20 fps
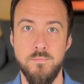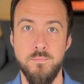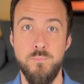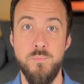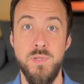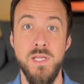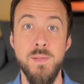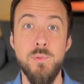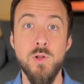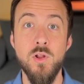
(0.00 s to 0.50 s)

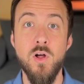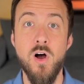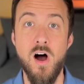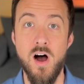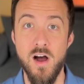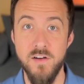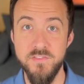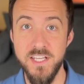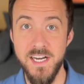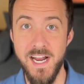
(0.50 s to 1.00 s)
People
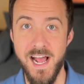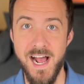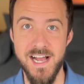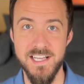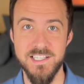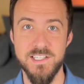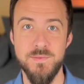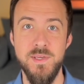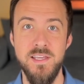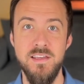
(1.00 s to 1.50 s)
often
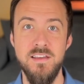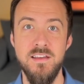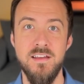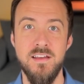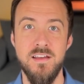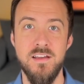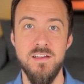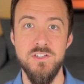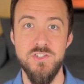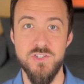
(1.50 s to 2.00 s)
ask me,
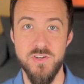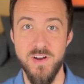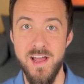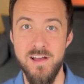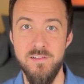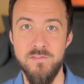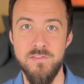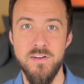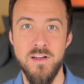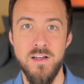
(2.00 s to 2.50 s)

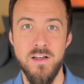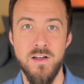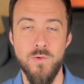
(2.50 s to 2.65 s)
Trev,